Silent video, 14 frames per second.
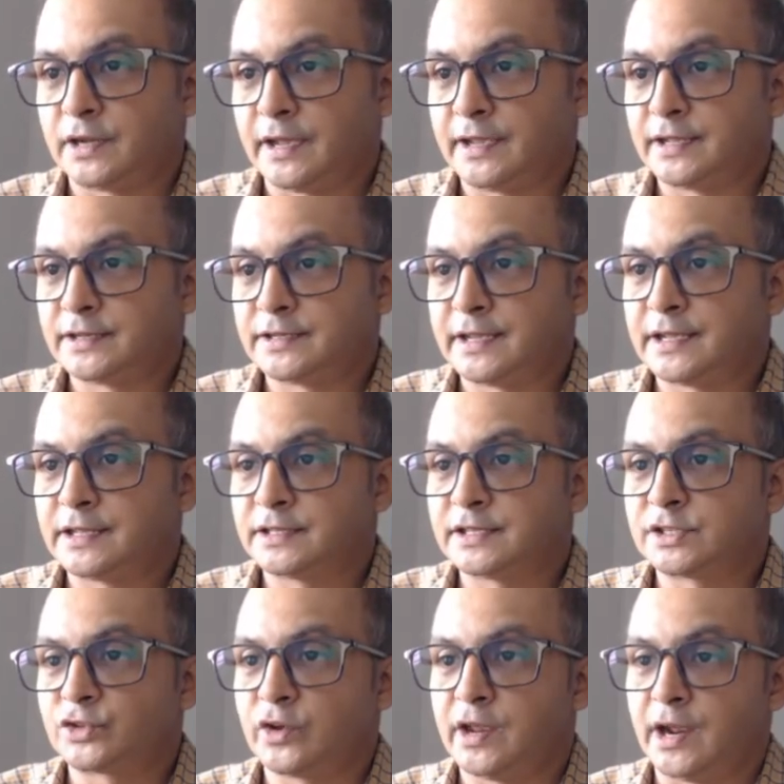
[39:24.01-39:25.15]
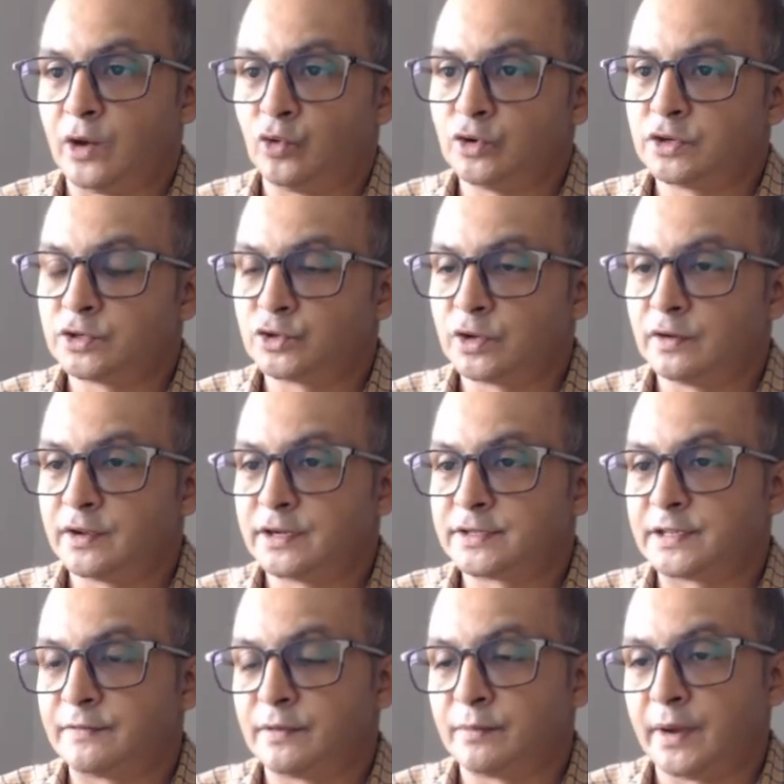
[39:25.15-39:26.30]
I can taking this 3 out, so I'll get
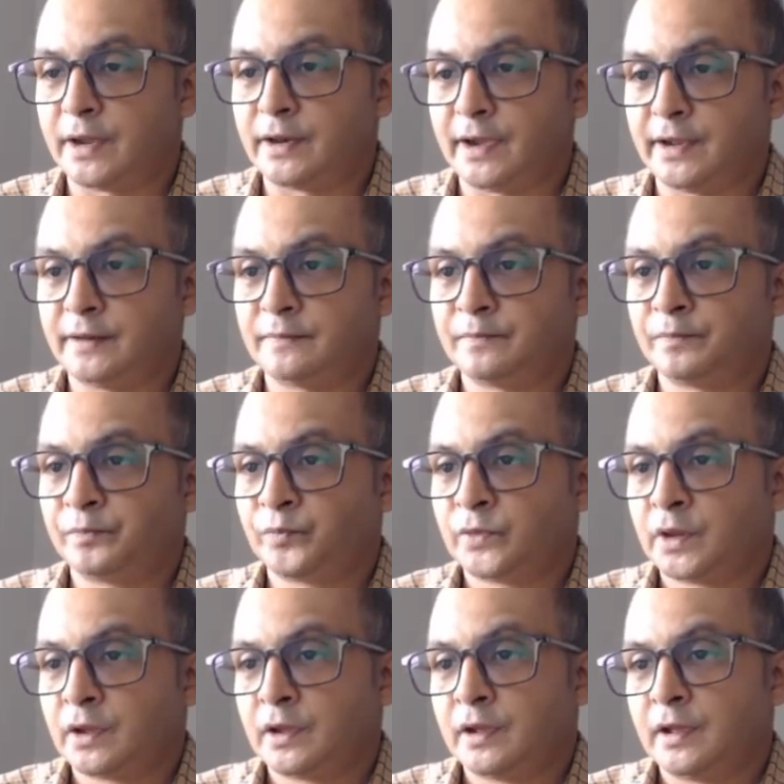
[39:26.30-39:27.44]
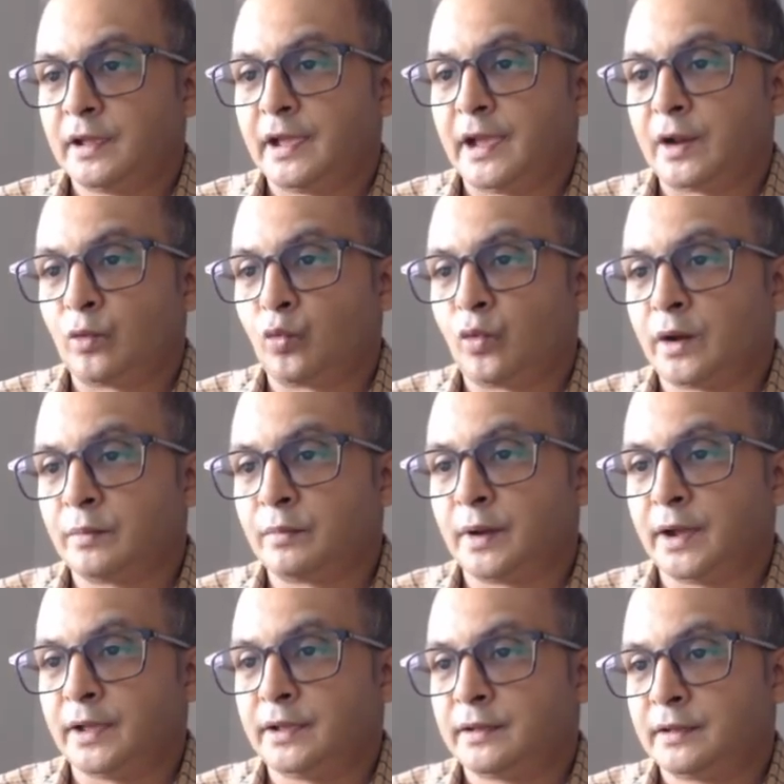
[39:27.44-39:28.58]
7 by 9 and 1
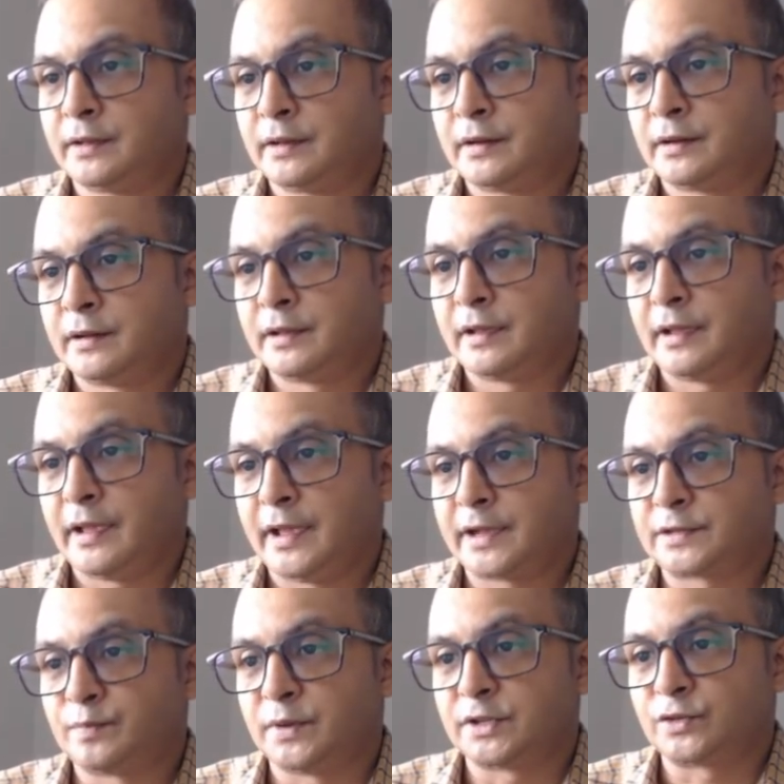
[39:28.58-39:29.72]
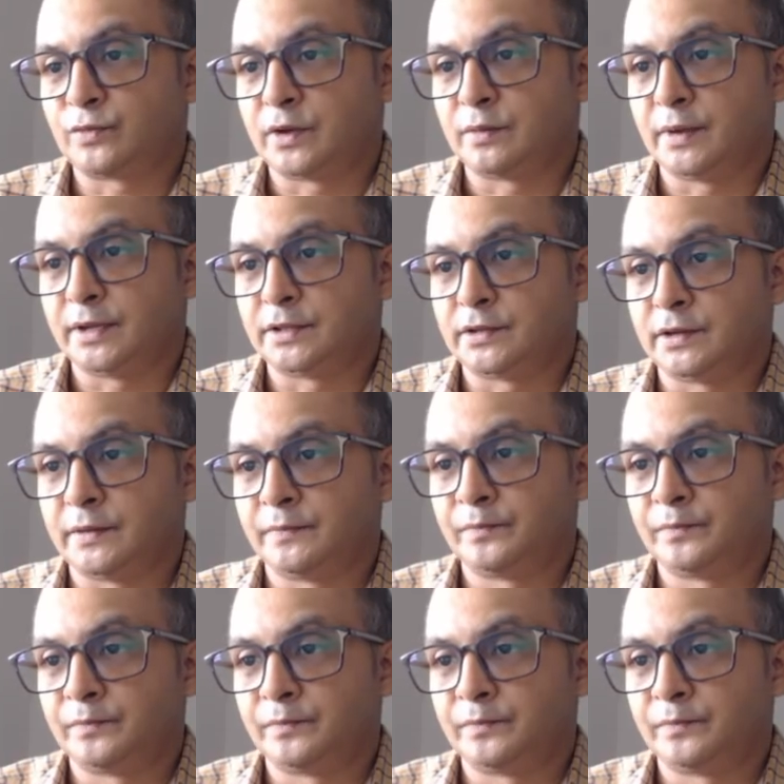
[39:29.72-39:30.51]
by x plus 1 by 3.